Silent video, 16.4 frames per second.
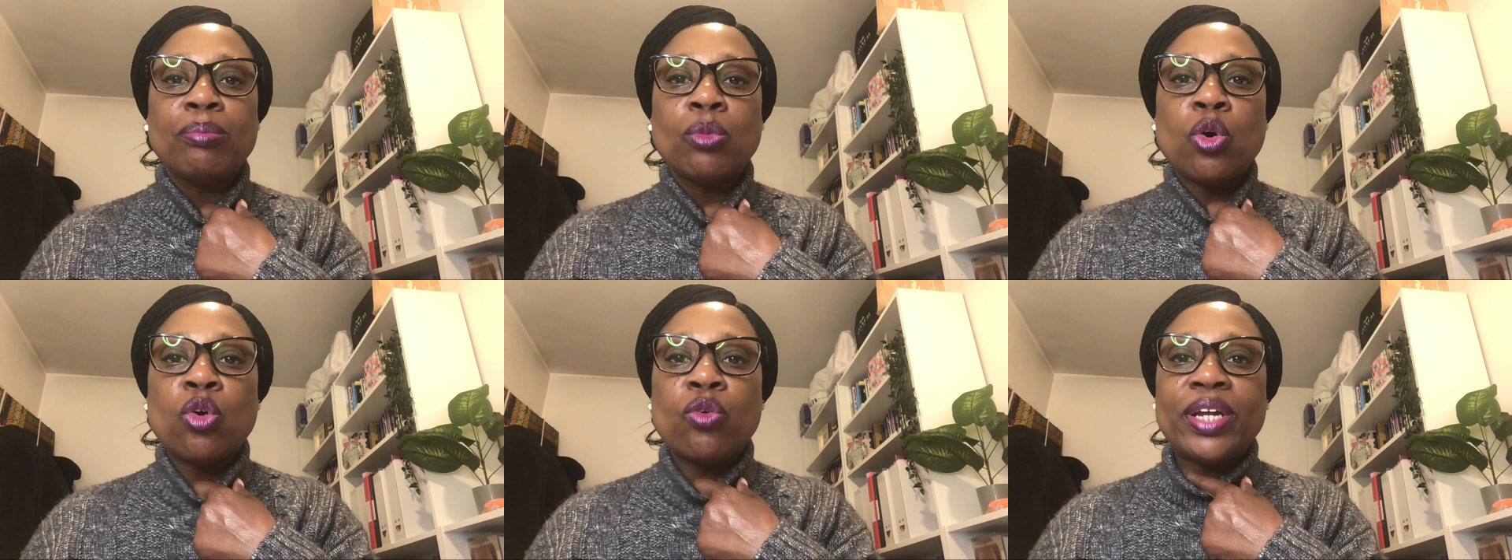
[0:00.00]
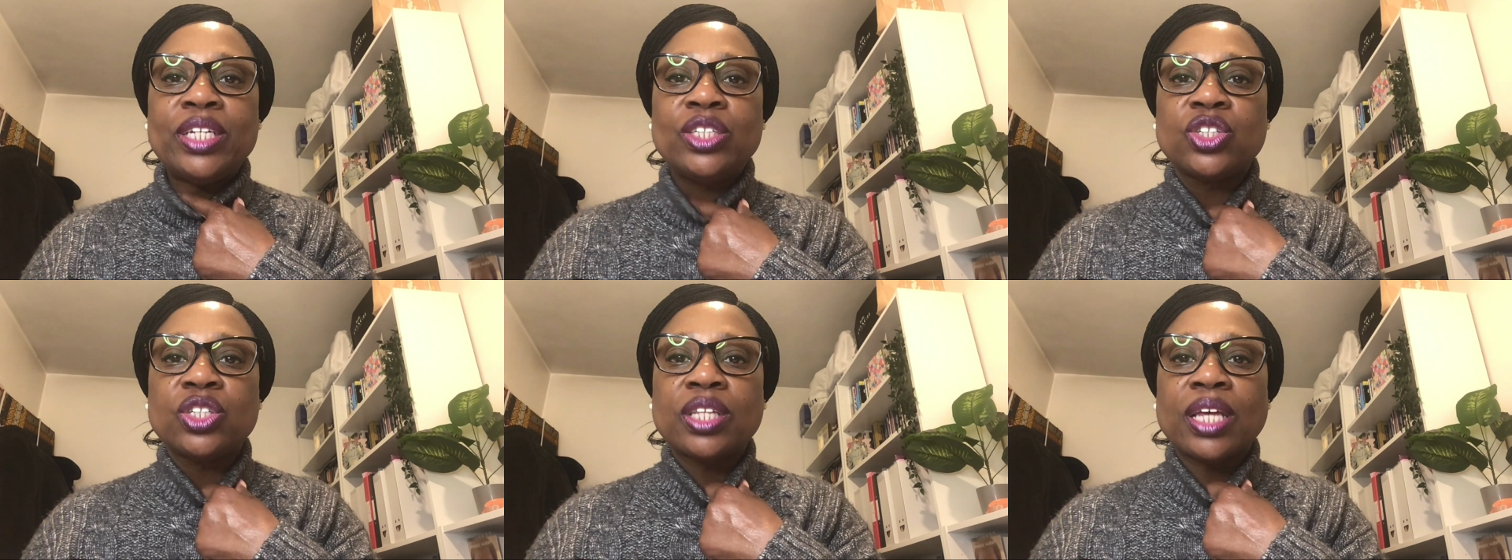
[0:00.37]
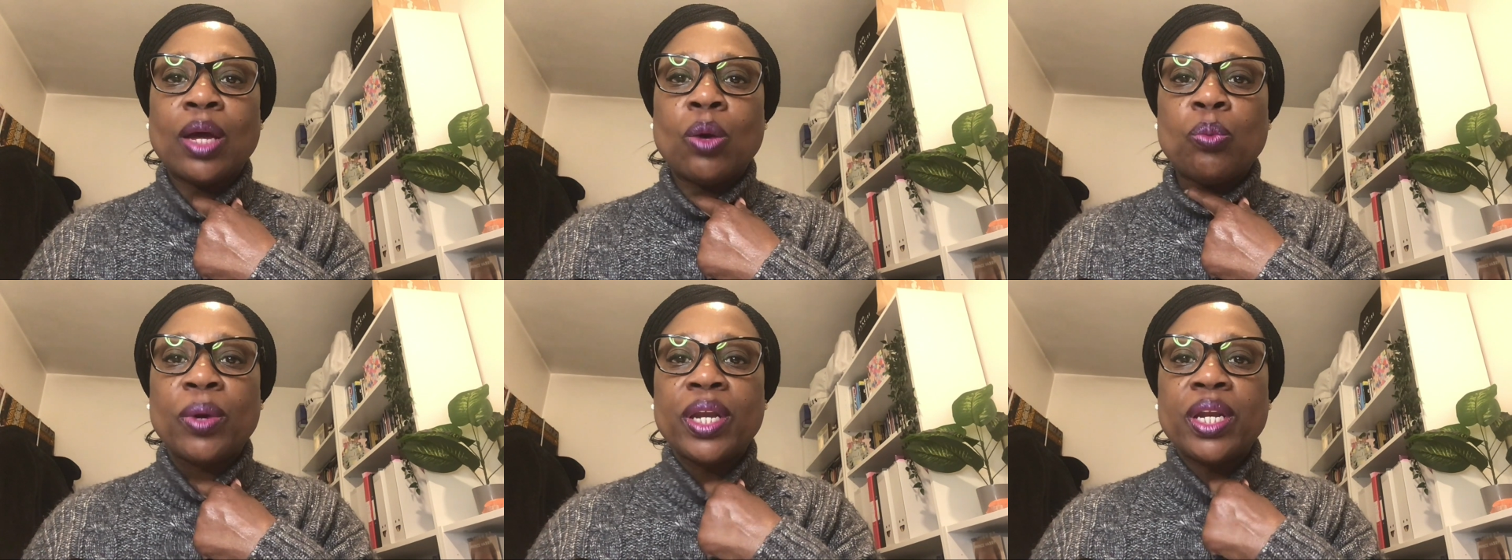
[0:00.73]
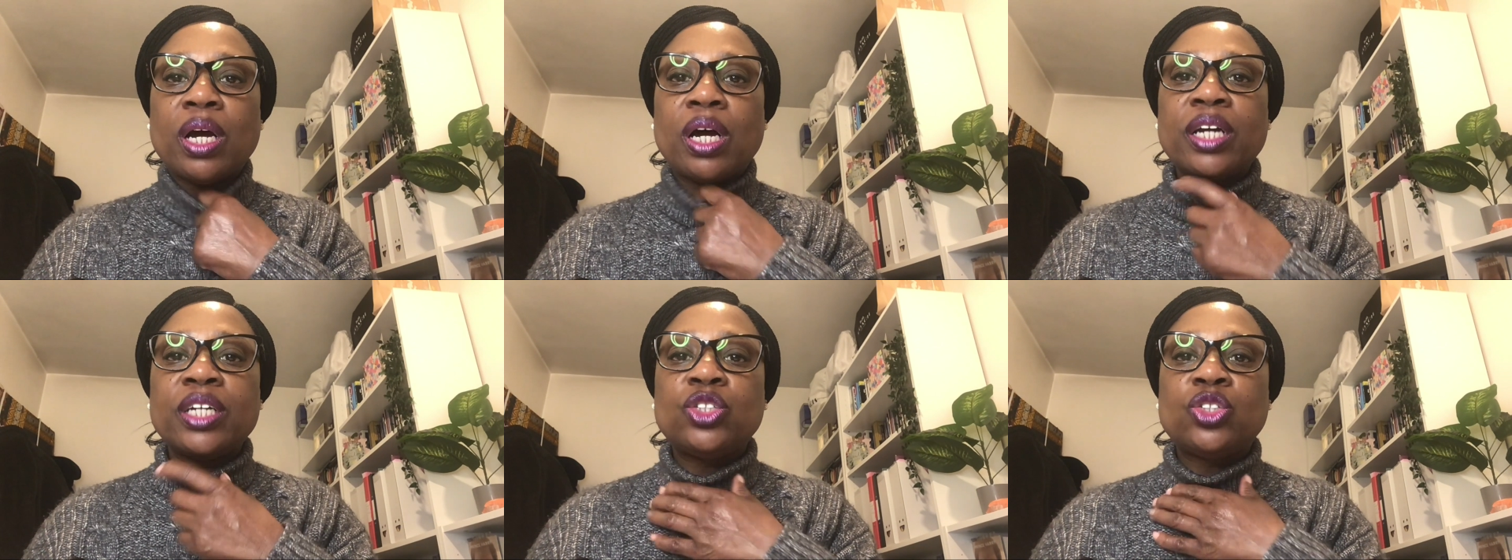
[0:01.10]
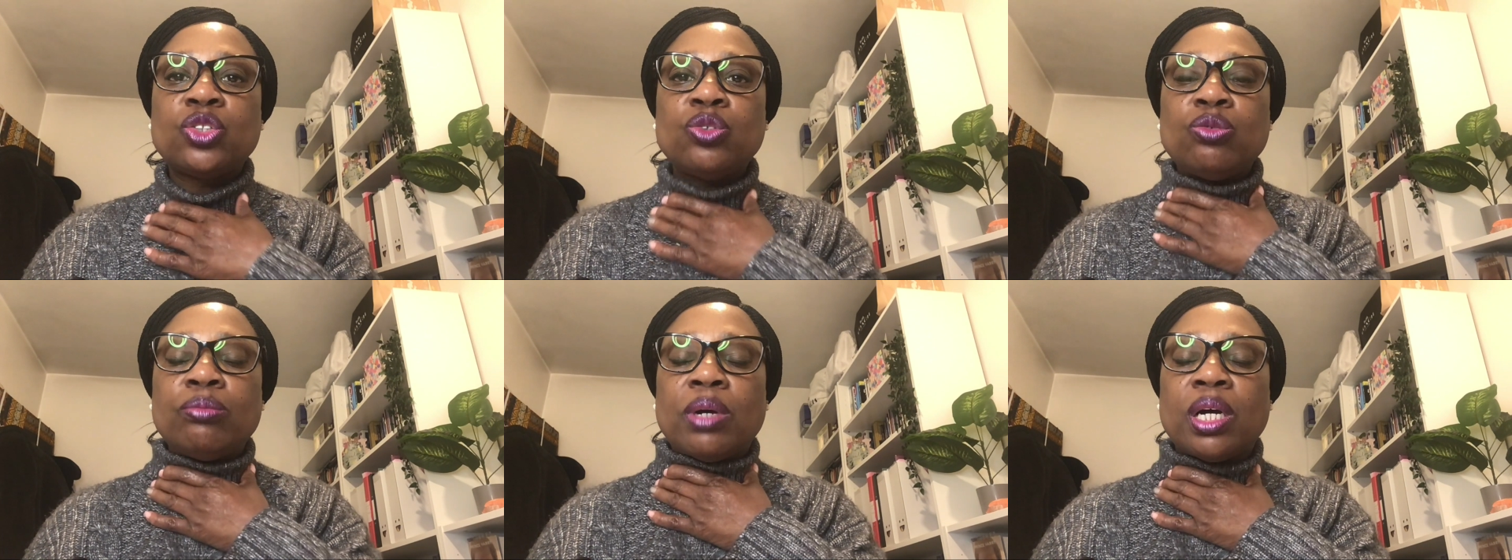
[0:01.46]
more into that when I
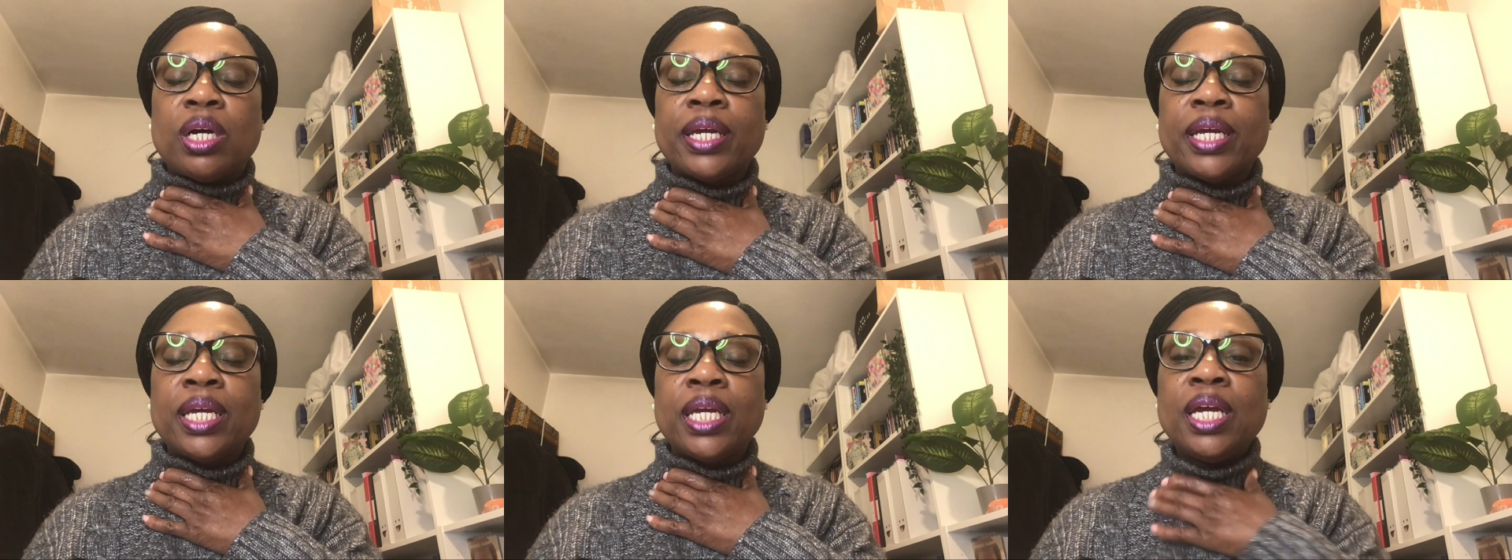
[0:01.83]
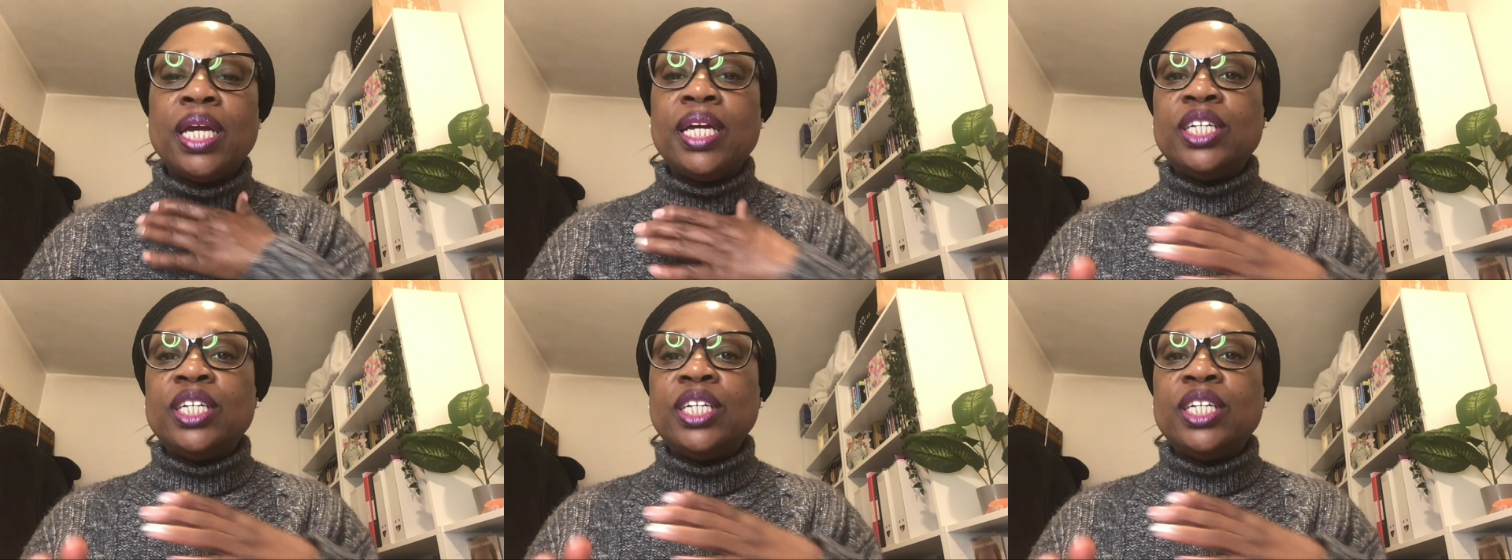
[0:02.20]
do my